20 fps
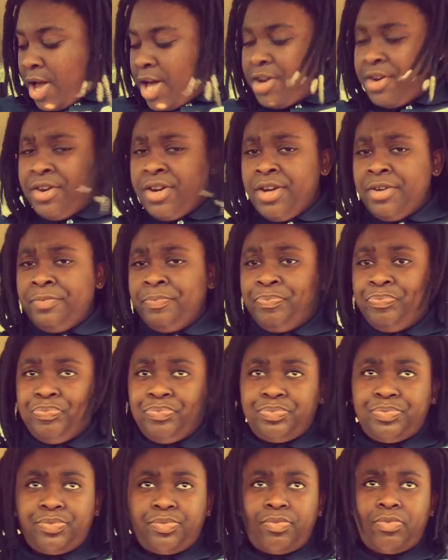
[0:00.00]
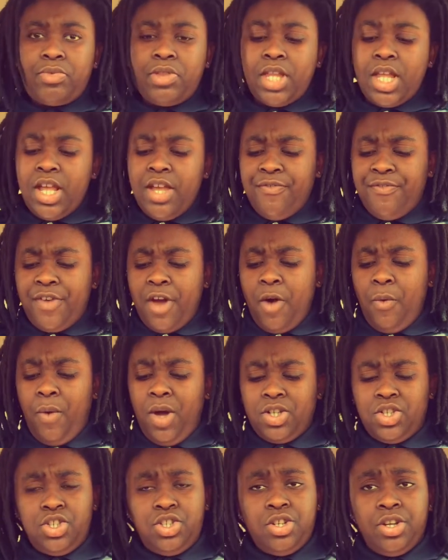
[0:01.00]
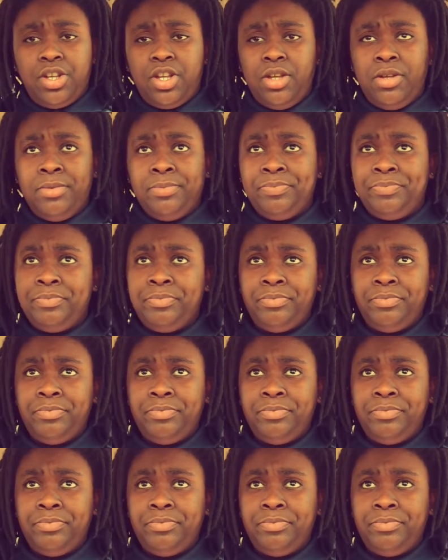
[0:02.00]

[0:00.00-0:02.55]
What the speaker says: I don't know if y'all watch Chunky